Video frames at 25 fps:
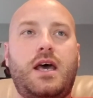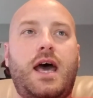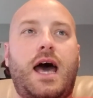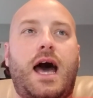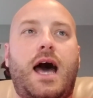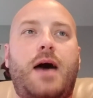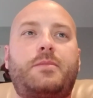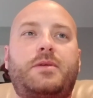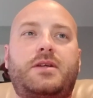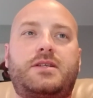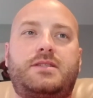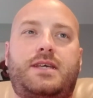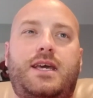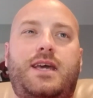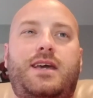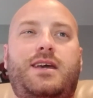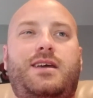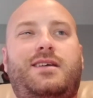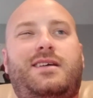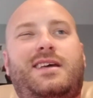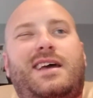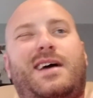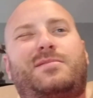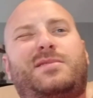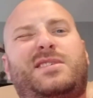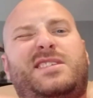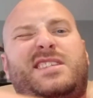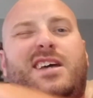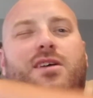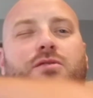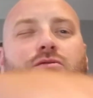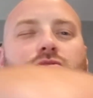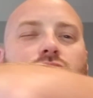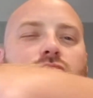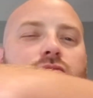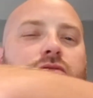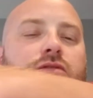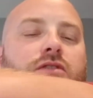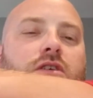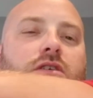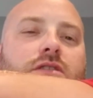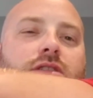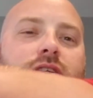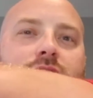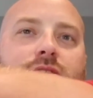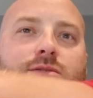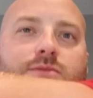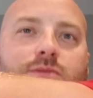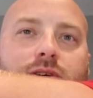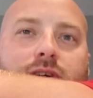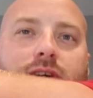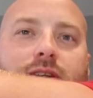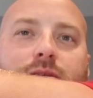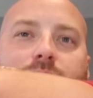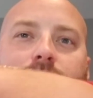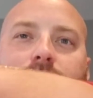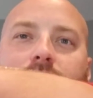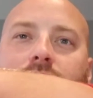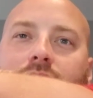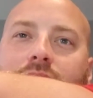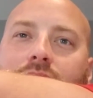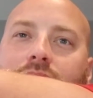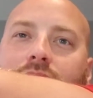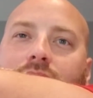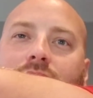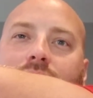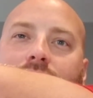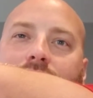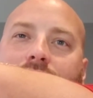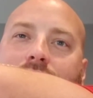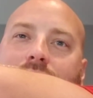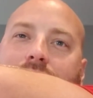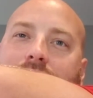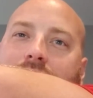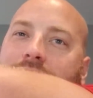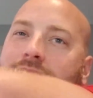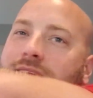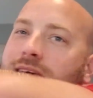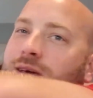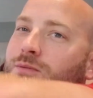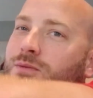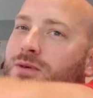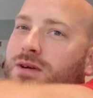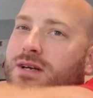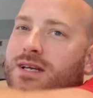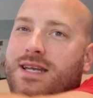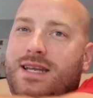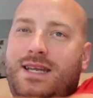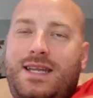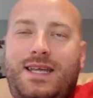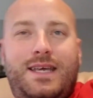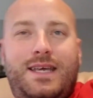I'm gonna take Roofer in this one, but it wouldn't